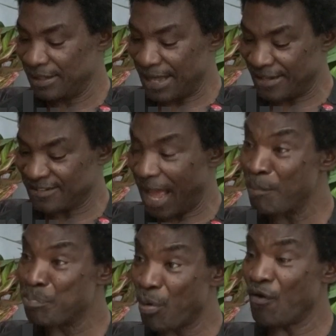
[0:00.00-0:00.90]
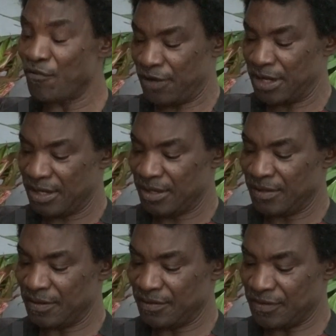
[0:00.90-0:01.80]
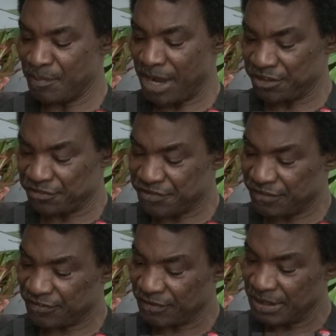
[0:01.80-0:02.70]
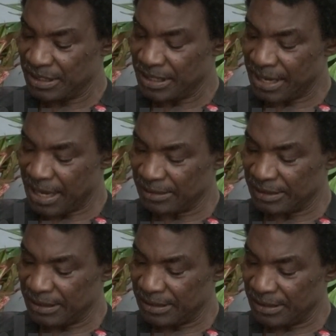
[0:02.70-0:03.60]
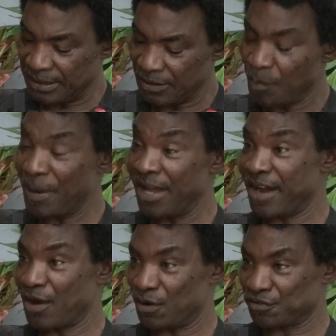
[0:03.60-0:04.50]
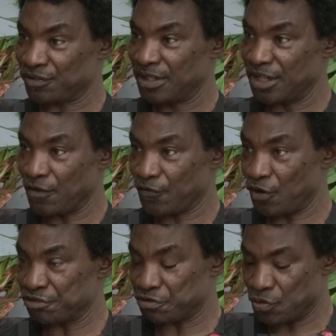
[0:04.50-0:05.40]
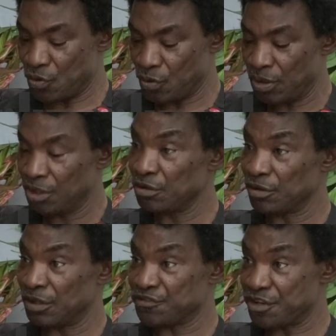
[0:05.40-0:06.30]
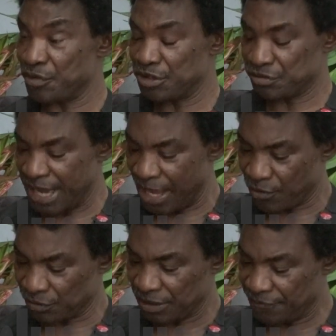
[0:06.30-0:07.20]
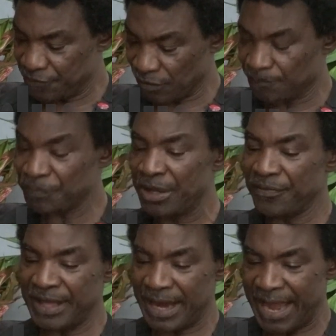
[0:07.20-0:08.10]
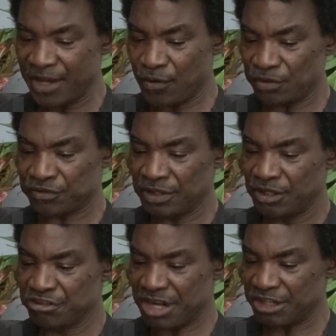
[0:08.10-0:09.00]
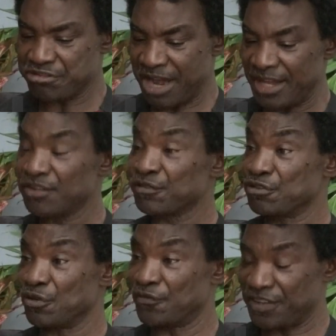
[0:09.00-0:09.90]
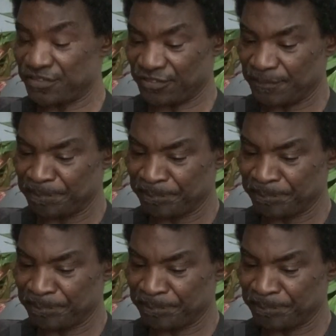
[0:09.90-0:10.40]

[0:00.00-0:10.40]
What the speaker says: that is above the magistrates and the upper area courts, then of course it will go straight away to the High Court. If not, the High Court shall try such offenses.